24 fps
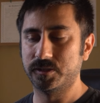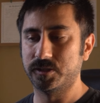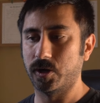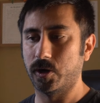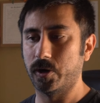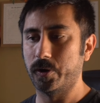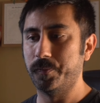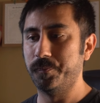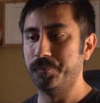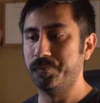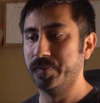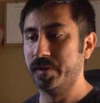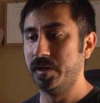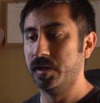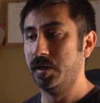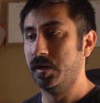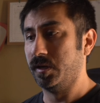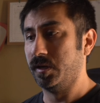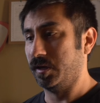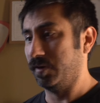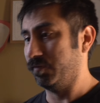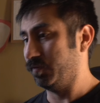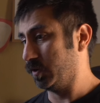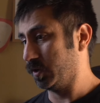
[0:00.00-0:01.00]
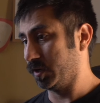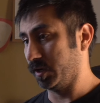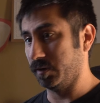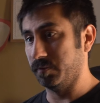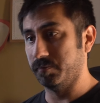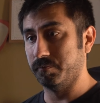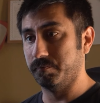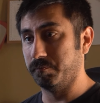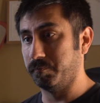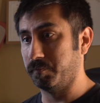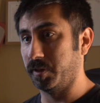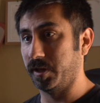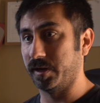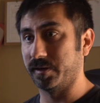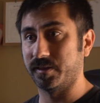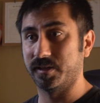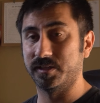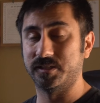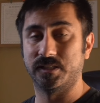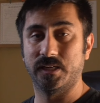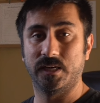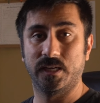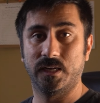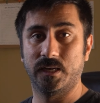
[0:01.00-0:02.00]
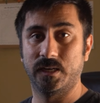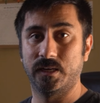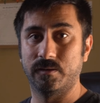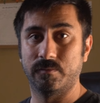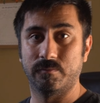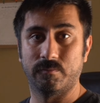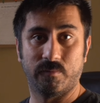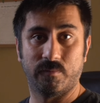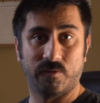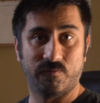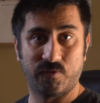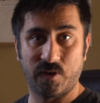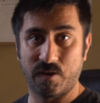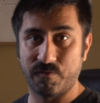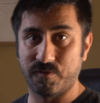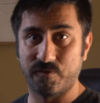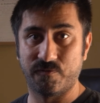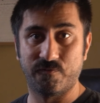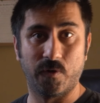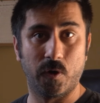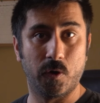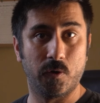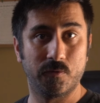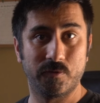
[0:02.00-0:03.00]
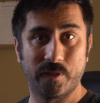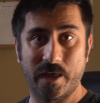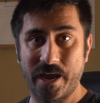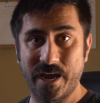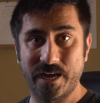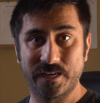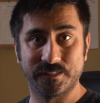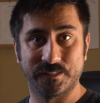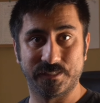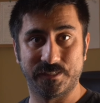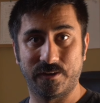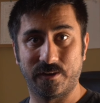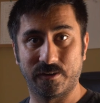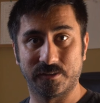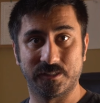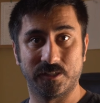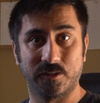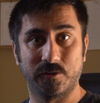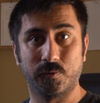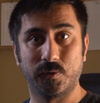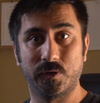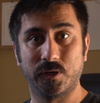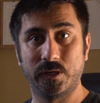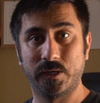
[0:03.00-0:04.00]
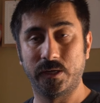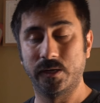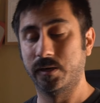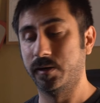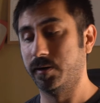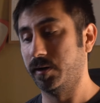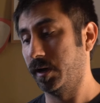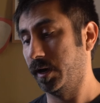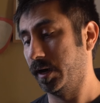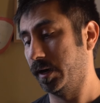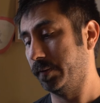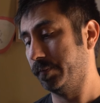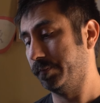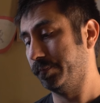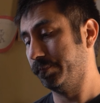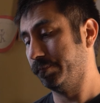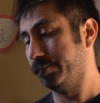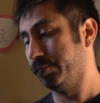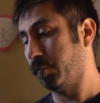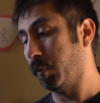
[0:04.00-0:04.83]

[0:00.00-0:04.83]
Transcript: So if you can plug this in and if you have a phone that has an auxiliary um,